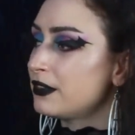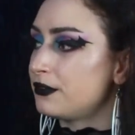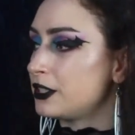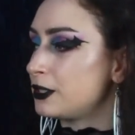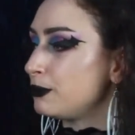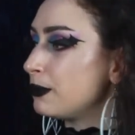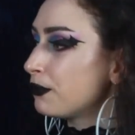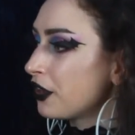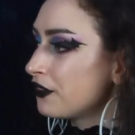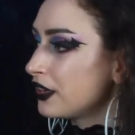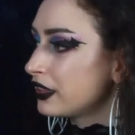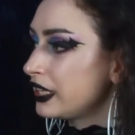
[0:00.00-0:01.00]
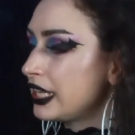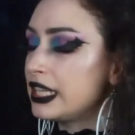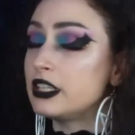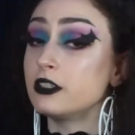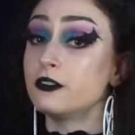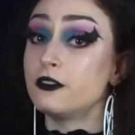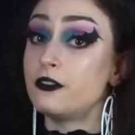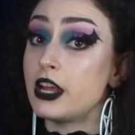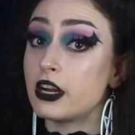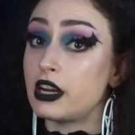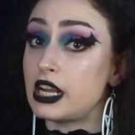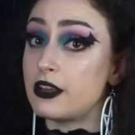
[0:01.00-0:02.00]
It fits me perfectly. It is
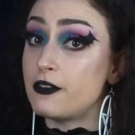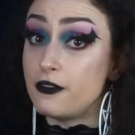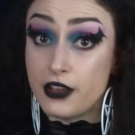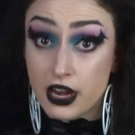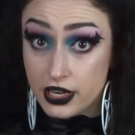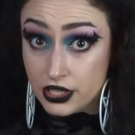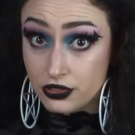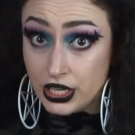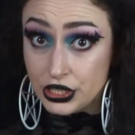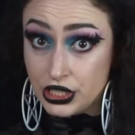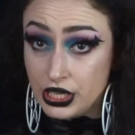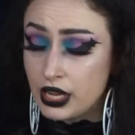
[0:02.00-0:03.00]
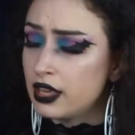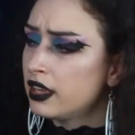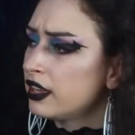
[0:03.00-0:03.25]
very, very stretchy.